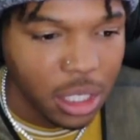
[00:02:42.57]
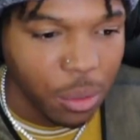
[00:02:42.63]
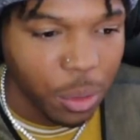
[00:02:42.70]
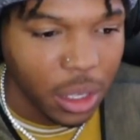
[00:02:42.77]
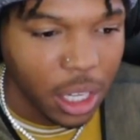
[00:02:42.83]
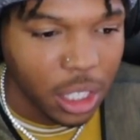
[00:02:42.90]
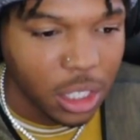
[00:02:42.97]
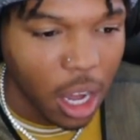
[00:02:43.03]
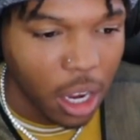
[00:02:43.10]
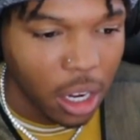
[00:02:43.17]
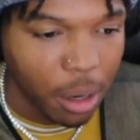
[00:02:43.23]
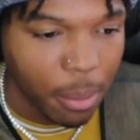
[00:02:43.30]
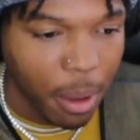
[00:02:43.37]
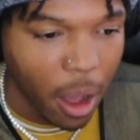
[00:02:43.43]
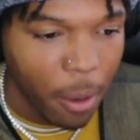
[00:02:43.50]
what they talking
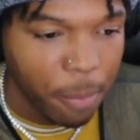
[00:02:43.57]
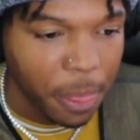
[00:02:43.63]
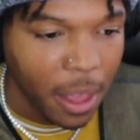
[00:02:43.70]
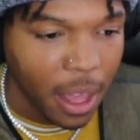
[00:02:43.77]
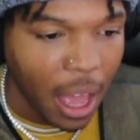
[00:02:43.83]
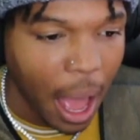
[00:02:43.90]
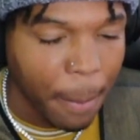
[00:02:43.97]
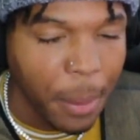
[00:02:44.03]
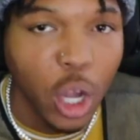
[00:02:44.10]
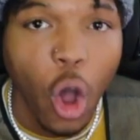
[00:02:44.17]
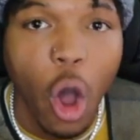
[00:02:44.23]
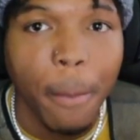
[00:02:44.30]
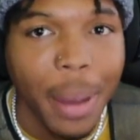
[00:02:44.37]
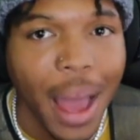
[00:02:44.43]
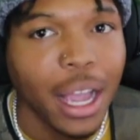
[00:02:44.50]
about. I've been
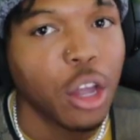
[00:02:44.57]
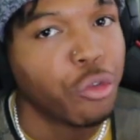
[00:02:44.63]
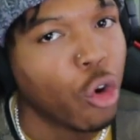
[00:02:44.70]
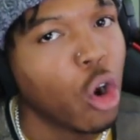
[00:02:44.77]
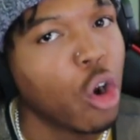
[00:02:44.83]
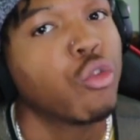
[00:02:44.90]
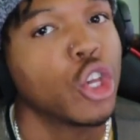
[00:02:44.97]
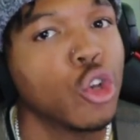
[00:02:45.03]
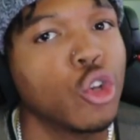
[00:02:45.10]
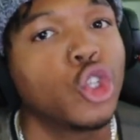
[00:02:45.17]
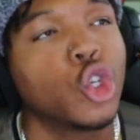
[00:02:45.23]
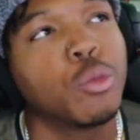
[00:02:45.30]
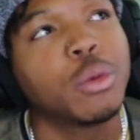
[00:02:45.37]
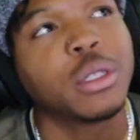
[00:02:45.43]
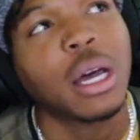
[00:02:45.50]
going back and forth with YouTube
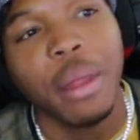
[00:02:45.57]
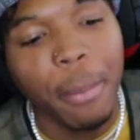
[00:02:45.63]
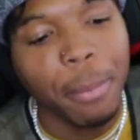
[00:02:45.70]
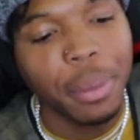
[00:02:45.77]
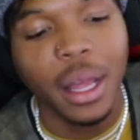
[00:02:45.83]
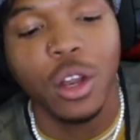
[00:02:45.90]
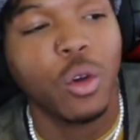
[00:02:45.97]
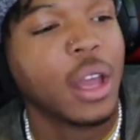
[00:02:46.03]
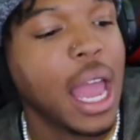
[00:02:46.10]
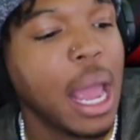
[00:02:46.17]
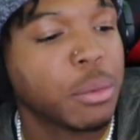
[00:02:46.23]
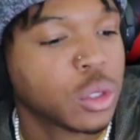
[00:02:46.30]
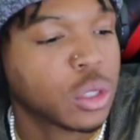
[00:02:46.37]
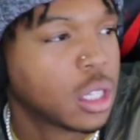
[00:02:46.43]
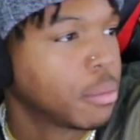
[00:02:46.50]
because I'm not playing no
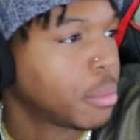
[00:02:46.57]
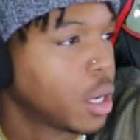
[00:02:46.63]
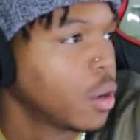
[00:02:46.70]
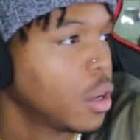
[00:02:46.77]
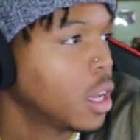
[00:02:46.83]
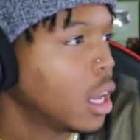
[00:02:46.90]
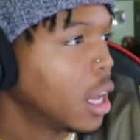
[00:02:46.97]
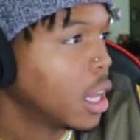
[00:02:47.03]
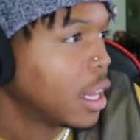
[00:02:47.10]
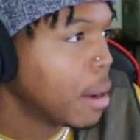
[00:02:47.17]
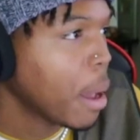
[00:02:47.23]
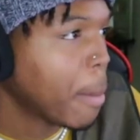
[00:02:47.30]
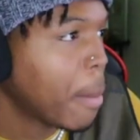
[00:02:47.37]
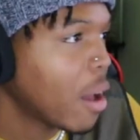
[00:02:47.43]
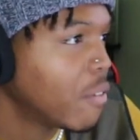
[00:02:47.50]
games with them, bro. They
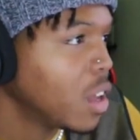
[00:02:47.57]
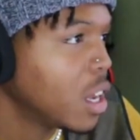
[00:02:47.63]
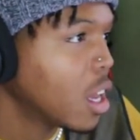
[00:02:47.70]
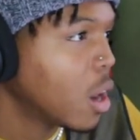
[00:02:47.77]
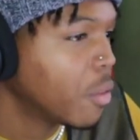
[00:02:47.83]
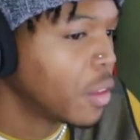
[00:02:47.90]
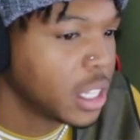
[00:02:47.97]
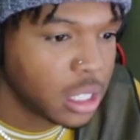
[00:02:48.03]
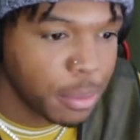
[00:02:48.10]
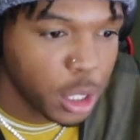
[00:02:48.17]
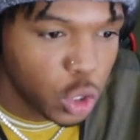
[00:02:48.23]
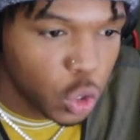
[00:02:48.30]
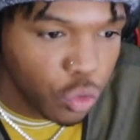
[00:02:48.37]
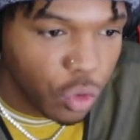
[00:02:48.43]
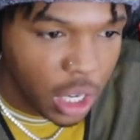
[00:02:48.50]
make my video. They sent me
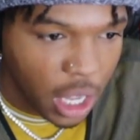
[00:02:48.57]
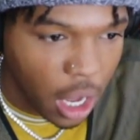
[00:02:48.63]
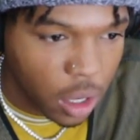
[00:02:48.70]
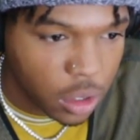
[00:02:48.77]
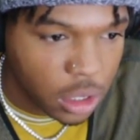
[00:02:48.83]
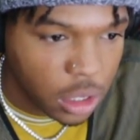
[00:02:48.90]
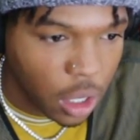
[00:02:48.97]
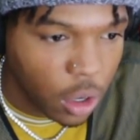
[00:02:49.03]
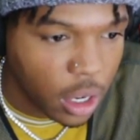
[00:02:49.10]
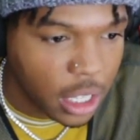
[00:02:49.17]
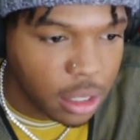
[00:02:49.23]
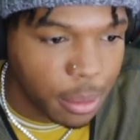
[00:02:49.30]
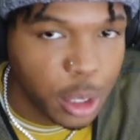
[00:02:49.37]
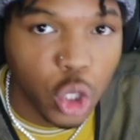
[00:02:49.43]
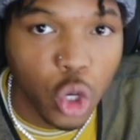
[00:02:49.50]
two videos. Hold, they
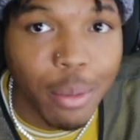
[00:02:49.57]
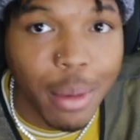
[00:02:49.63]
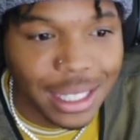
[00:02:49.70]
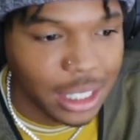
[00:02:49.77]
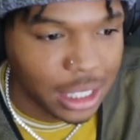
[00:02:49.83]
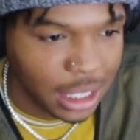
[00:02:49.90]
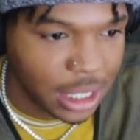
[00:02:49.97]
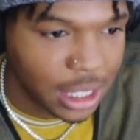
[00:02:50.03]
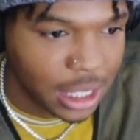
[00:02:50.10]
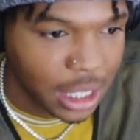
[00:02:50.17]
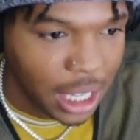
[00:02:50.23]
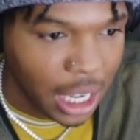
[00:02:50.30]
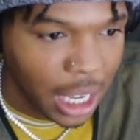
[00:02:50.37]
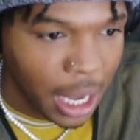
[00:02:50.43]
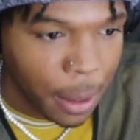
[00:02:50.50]
sent me two messages.
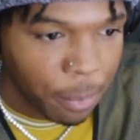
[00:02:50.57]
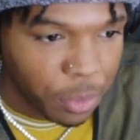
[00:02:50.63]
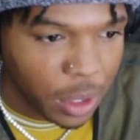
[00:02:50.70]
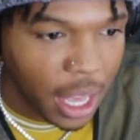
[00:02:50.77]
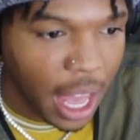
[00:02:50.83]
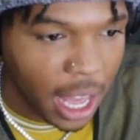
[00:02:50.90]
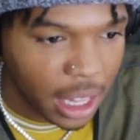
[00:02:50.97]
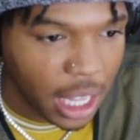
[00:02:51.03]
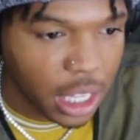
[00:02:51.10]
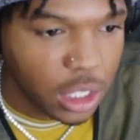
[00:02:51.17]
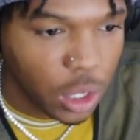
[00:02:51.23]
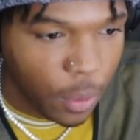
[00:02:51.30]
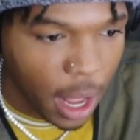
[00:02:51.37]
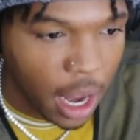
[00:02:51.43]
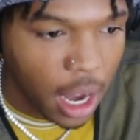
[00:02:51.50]
Yeah, they
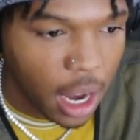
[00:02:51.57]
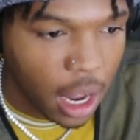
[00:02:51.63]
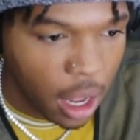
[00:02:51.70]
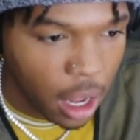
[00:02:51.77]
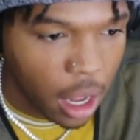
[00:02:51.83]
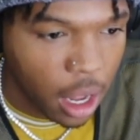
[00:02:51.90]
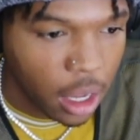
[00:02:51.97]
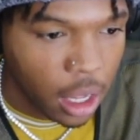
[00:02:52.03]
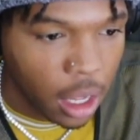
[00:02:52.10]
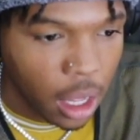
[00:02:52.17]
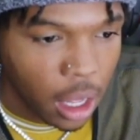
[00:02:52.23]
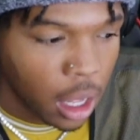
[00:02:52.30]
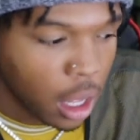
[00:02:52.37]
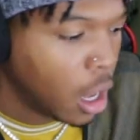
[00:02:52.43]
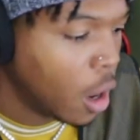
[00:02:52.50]
still waiting. Uh,
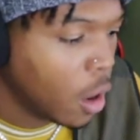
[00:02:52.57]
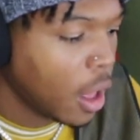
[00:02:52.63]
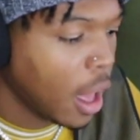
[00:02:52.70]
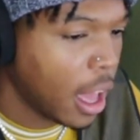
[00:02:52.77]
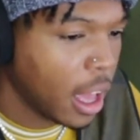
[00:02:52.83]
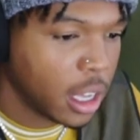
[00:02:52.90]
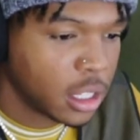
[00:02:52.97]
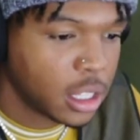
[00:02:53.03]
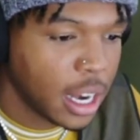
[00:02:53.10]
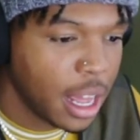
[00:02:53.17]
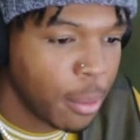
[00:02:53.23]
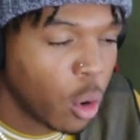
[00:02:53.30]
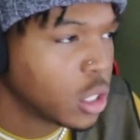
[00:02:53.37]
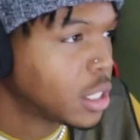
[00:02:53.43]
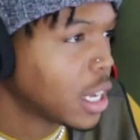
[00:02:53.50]
okay, they need
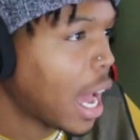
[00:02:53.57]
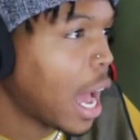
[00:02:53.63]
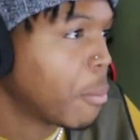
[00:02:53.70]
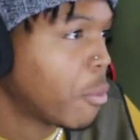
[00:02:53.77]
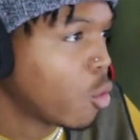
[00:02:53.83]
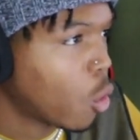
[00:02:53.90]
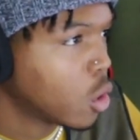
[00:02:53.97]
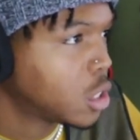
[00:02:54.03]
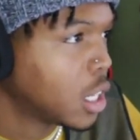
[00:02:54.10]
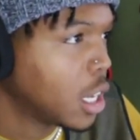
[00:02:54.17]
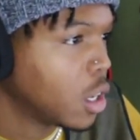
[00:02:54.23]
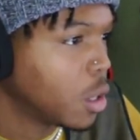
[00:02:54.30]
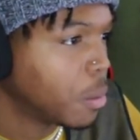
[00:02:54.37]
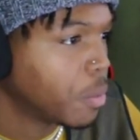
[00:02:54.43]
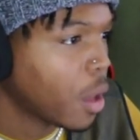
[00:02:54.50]
more time. Of course they
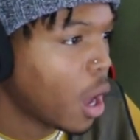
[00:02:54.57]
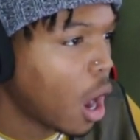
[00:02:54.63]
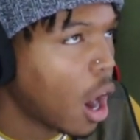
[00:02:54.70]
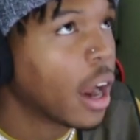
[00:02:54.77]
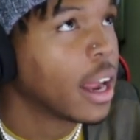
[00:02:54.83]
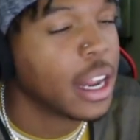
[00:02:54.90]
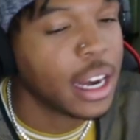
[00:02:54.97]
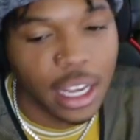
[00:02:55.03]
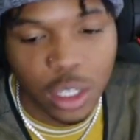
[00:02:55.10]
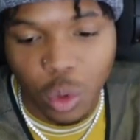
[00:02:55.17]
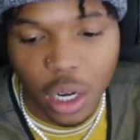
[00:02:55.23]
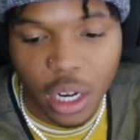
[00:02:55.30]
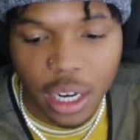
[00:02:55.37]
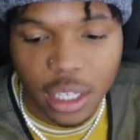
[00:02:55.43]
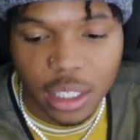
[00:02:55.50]
do. All right, it is what
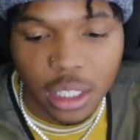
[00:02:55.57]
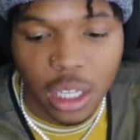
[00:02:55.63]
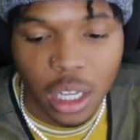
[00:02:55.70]
it is.